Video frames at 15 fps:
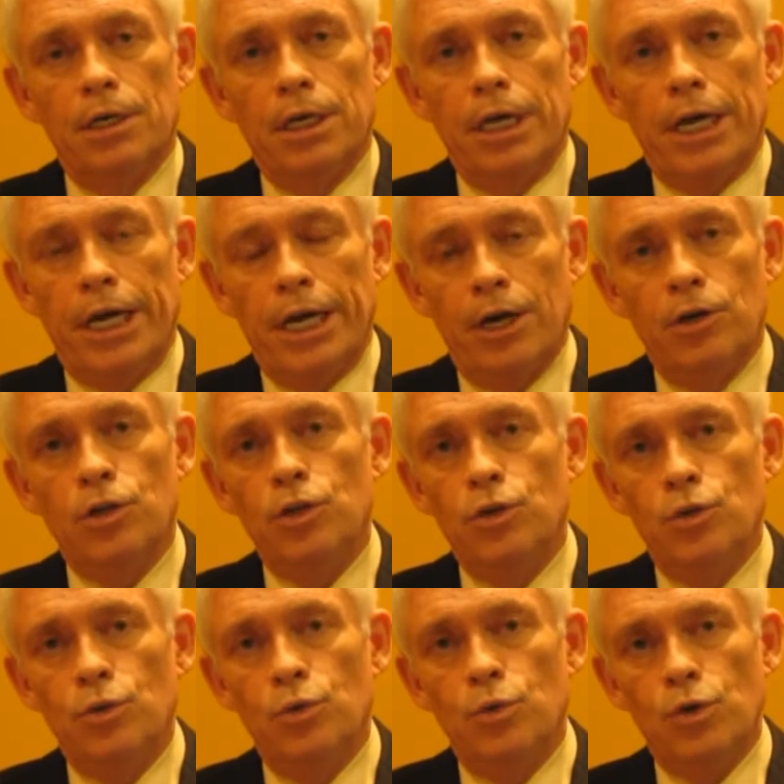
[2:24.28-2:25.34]
how do
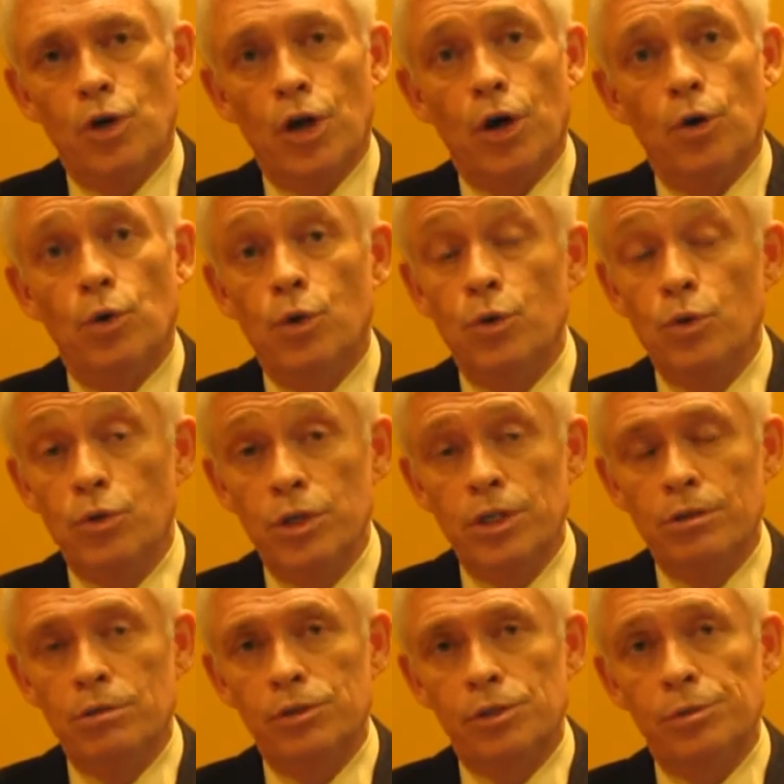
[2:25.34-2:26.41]
you know who the
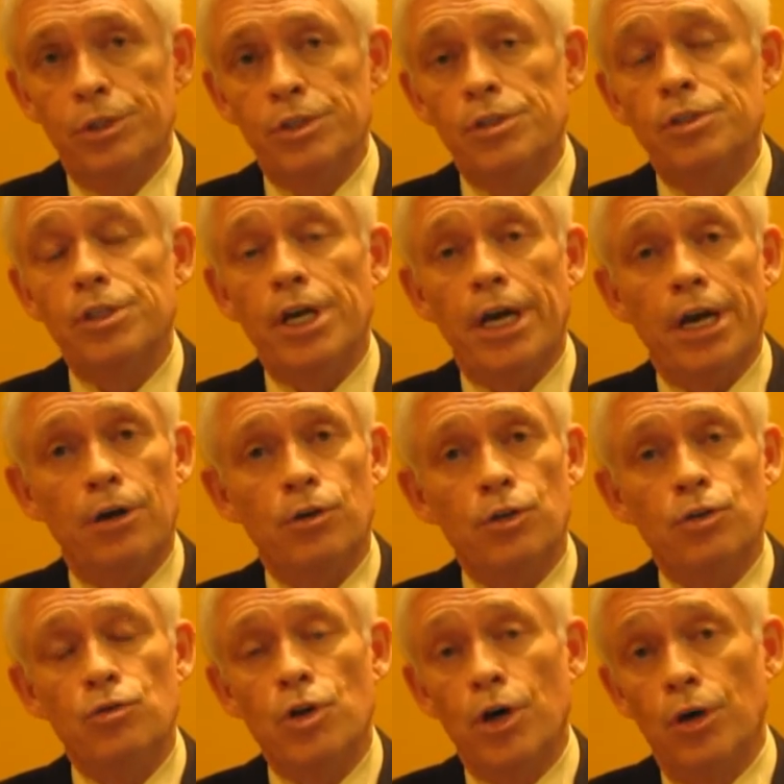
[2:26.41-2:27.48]
user is? How do
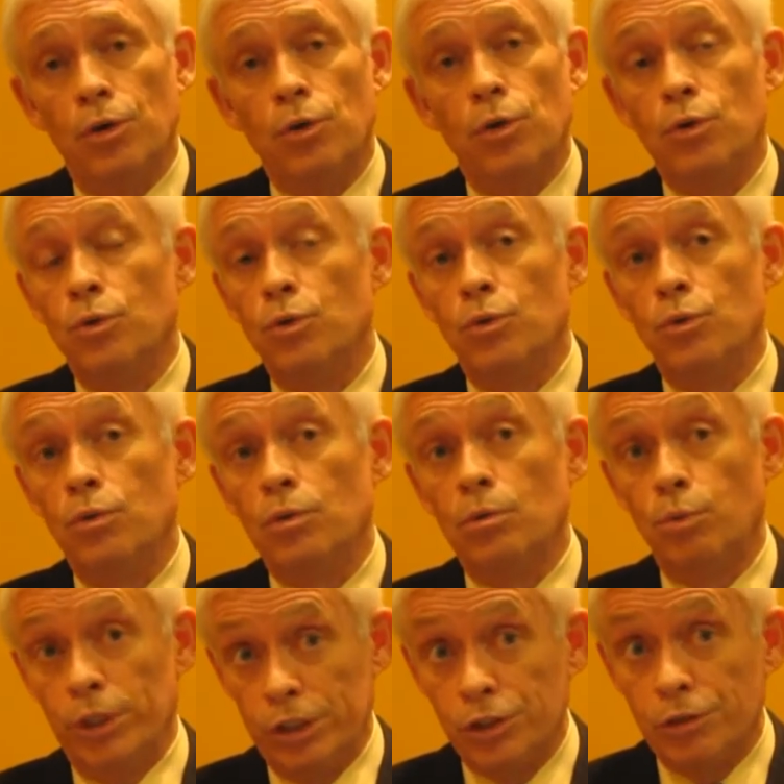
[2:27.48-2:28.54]
you know
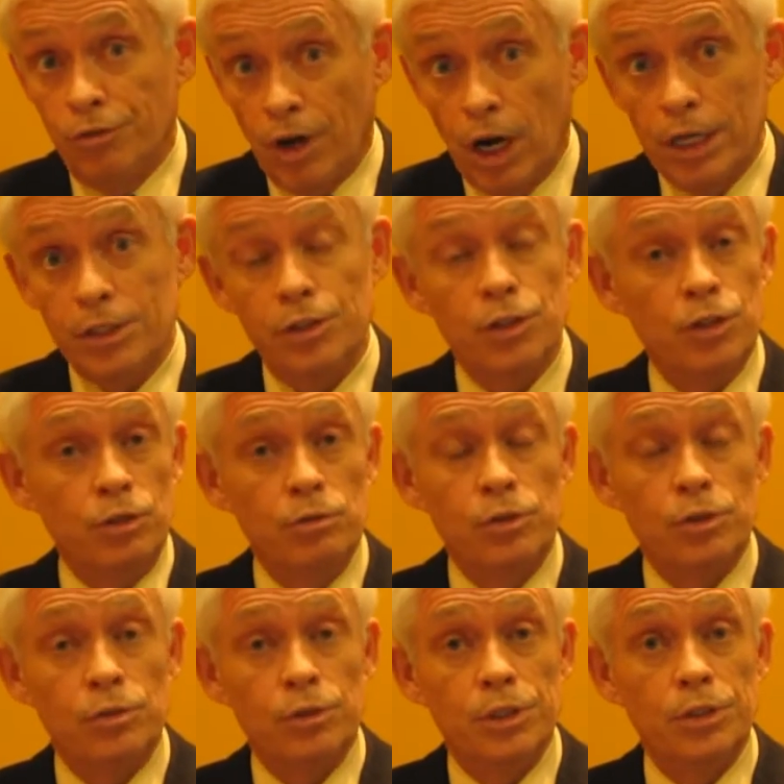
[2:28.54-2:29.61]
which device the
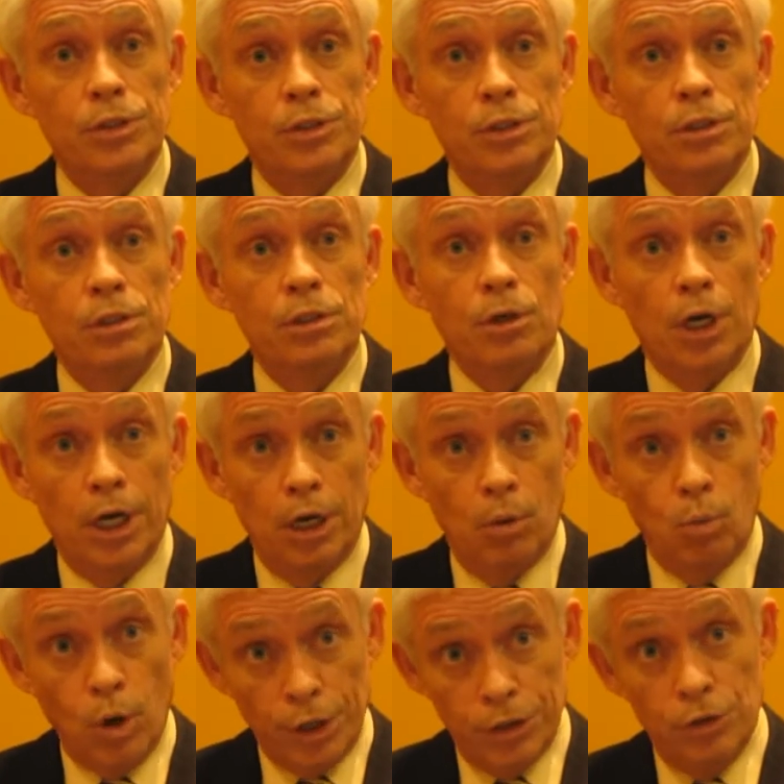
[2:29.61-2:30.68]
user is
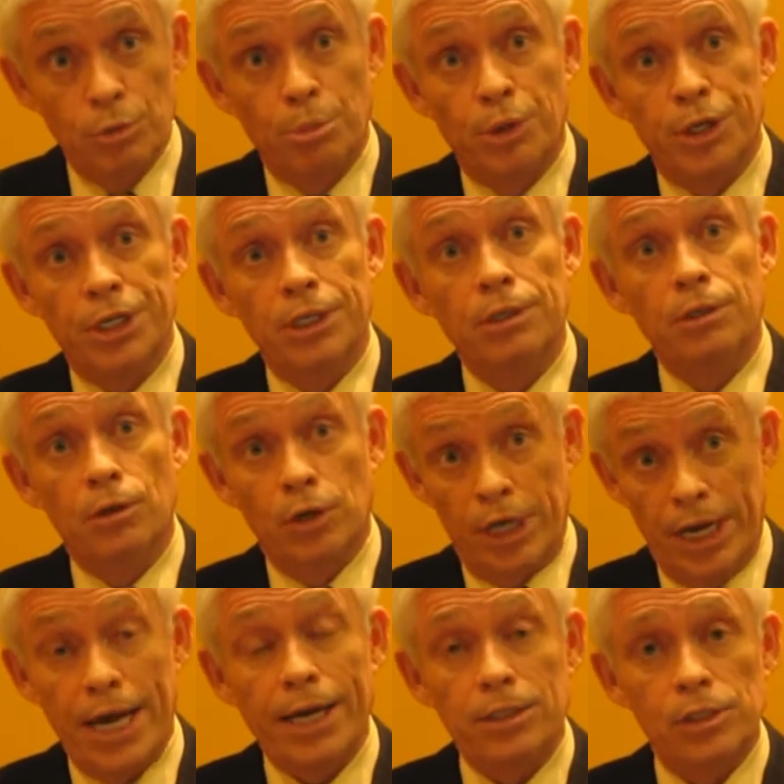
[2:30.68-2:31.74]
wanting to bring or get
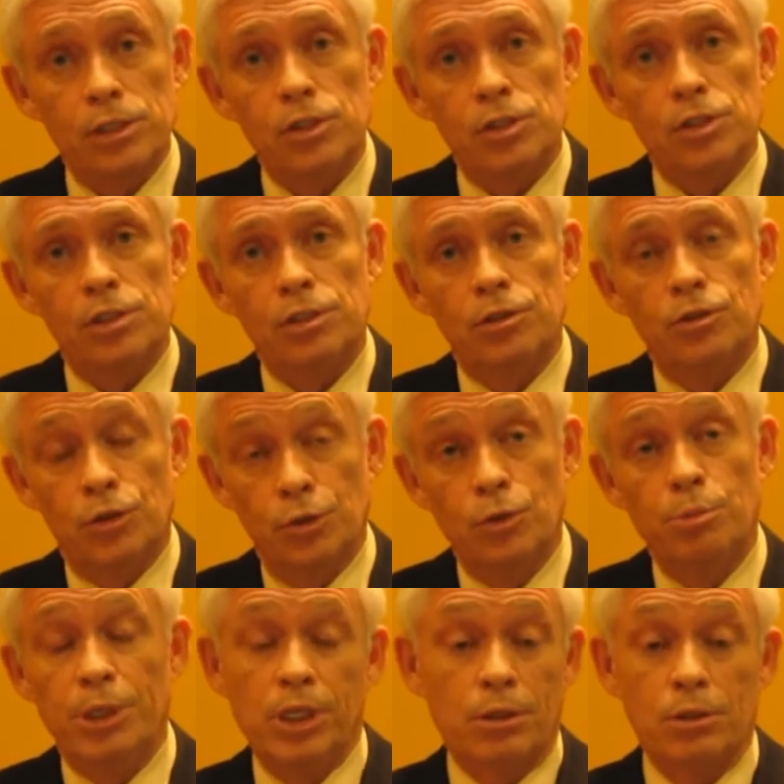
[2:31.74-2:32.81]
access to?
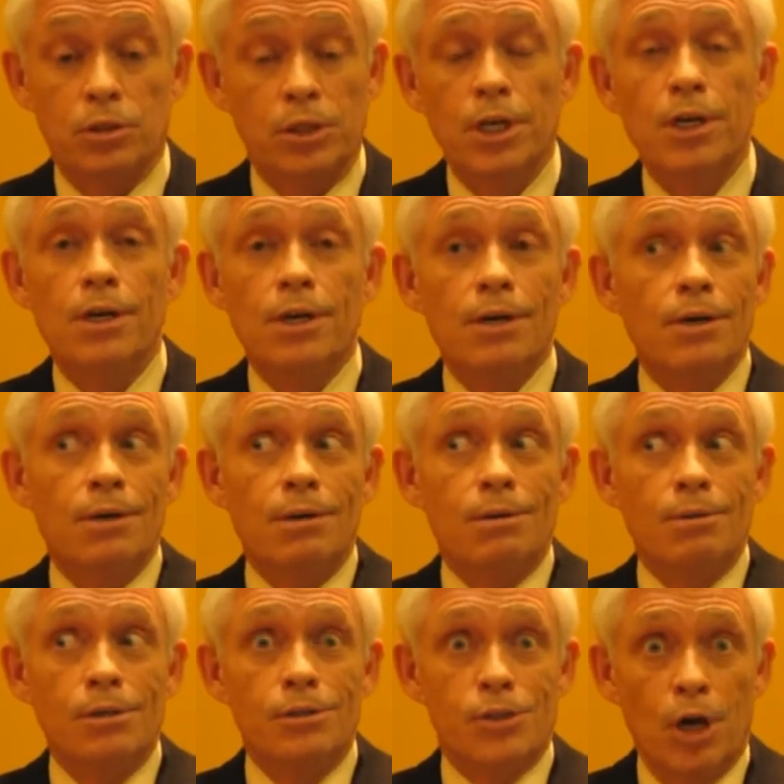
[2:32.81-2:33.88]
Because
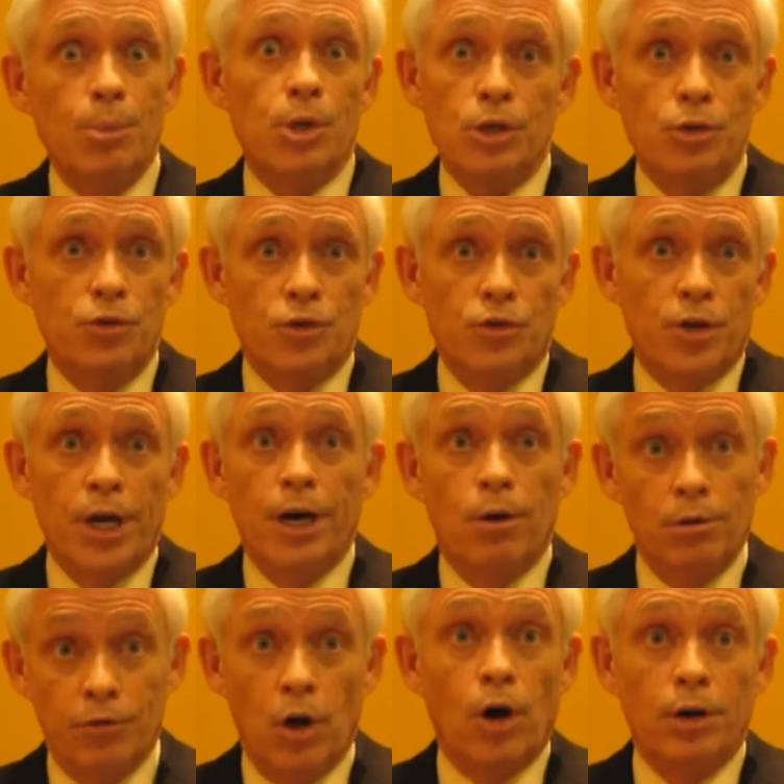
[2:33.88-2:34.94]
so many users now
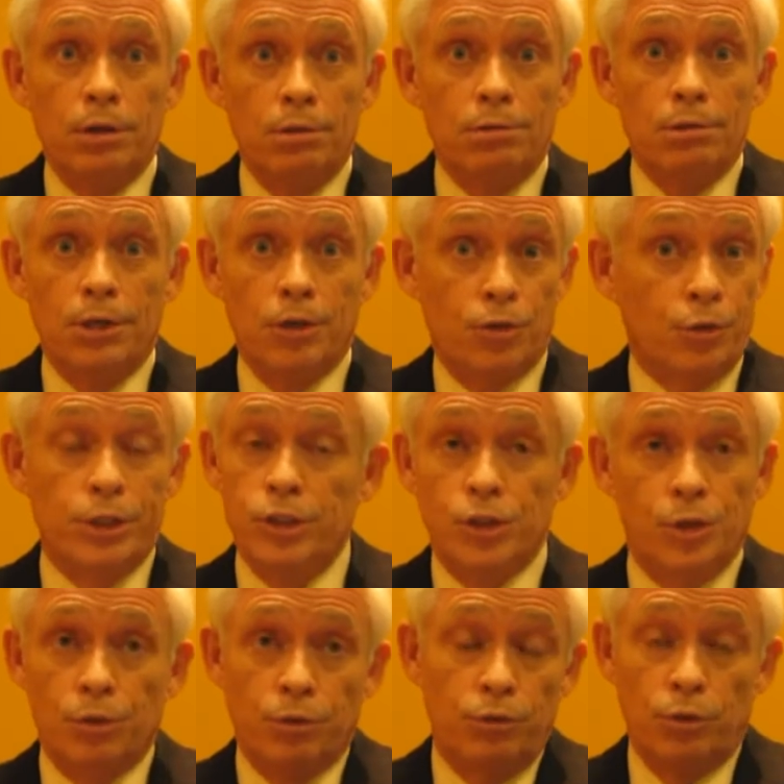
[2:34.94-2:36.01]
have got a
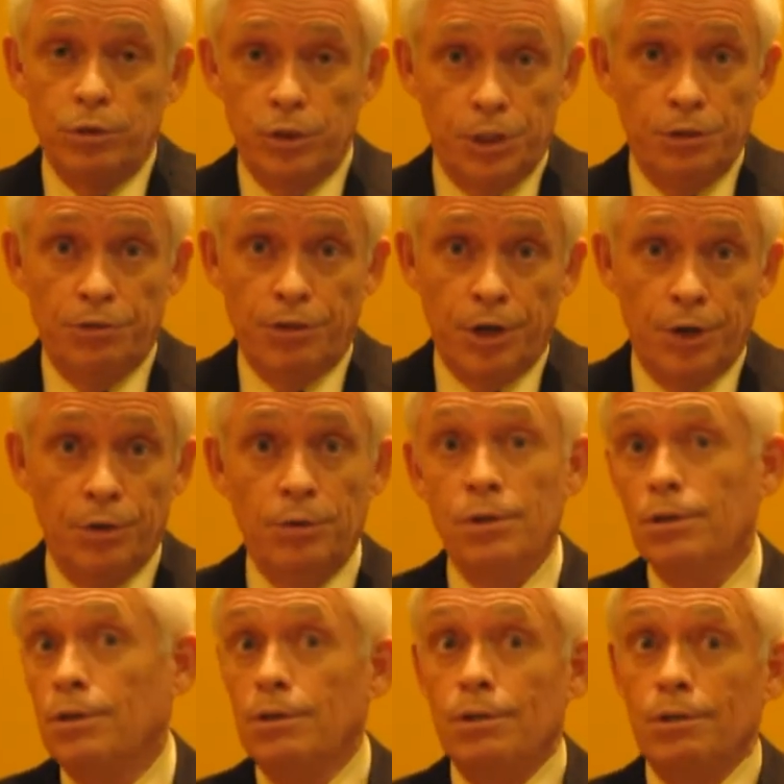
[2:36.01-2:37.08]
3G or 4G phone,
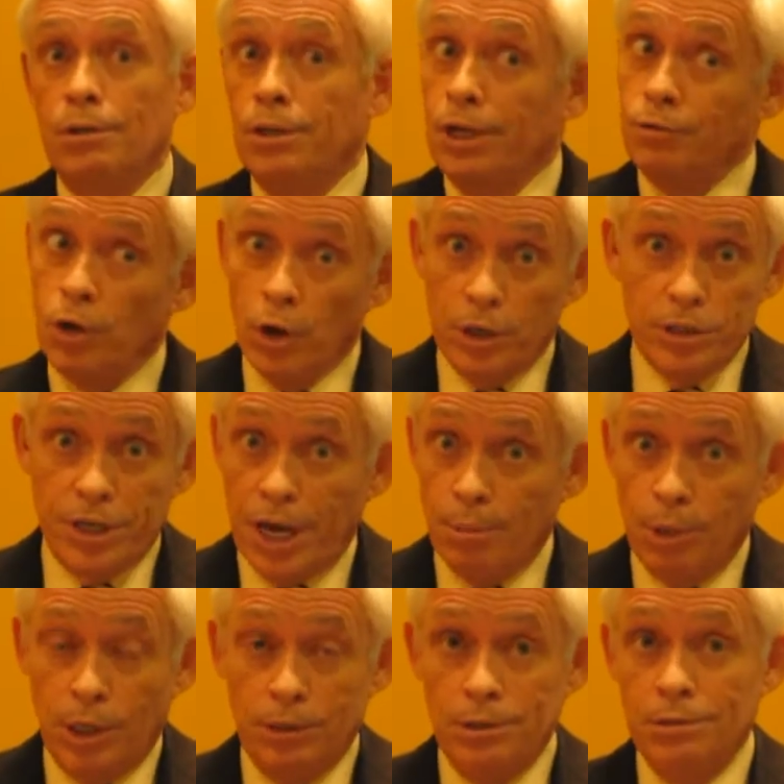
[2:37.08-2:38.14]
they've got a
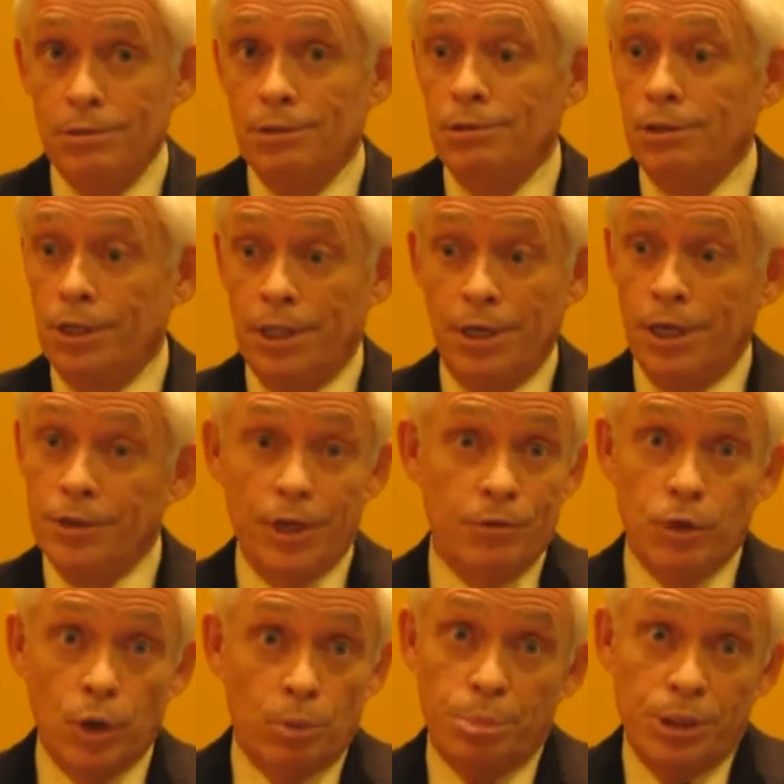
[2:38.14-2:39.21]
tablet, and they've
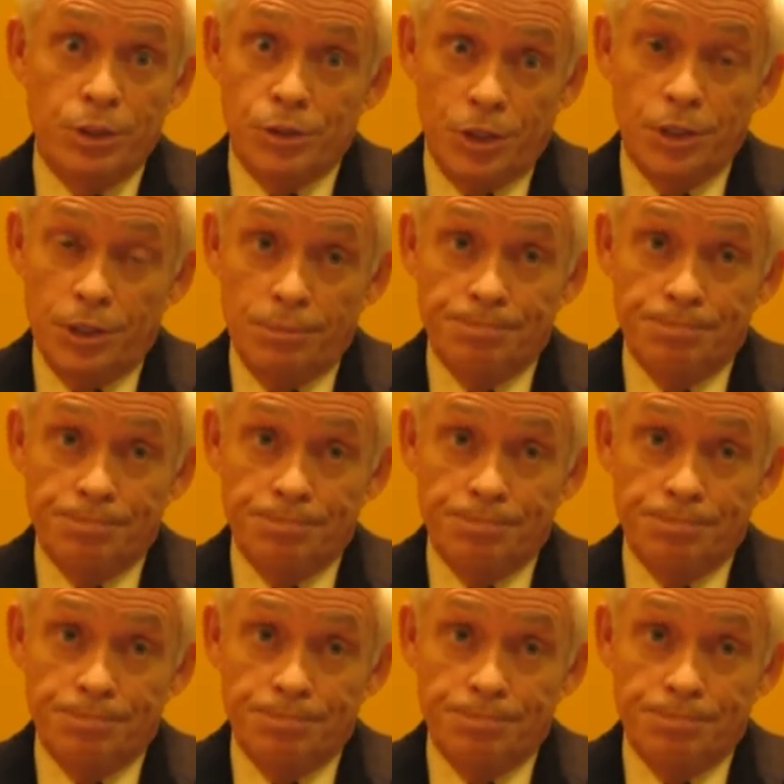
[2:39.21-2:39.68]
got a PC.